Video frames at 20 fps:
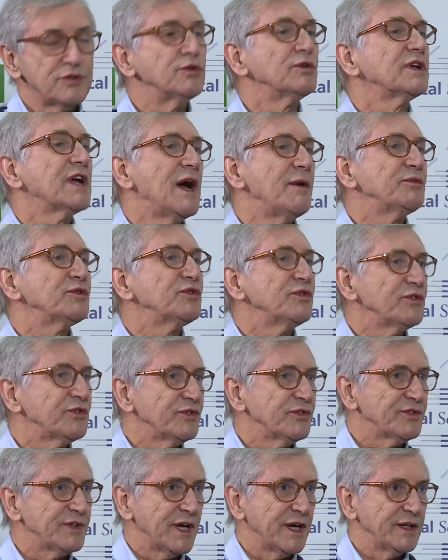should come to the
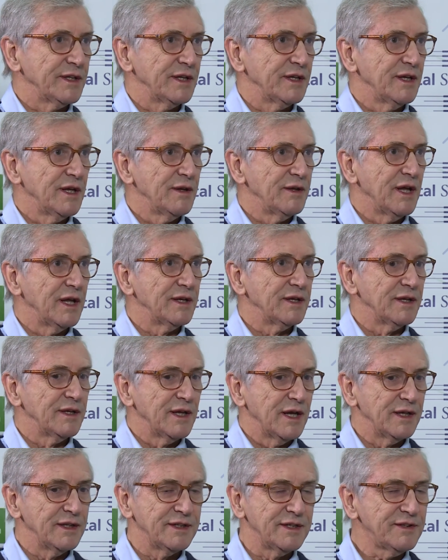society. And,
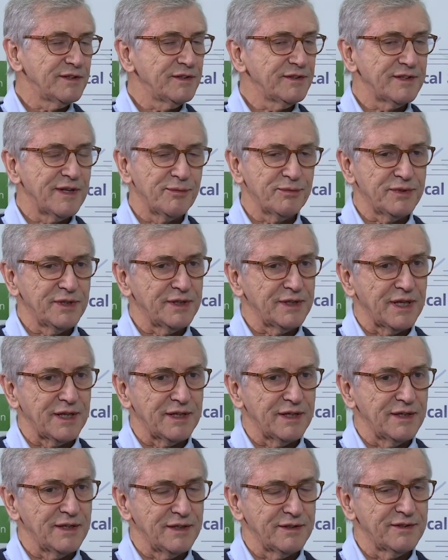and this is something
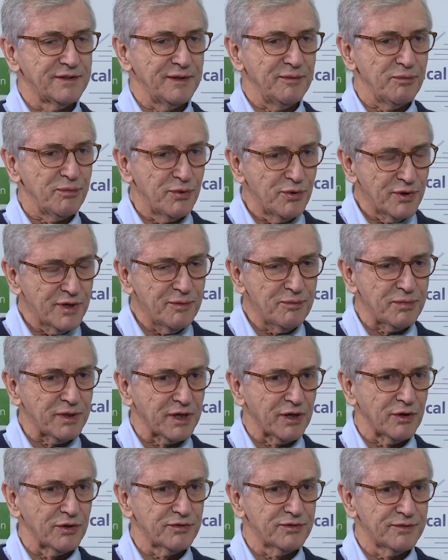that is important
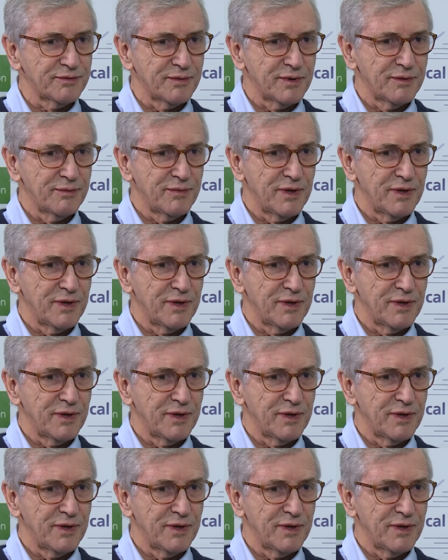because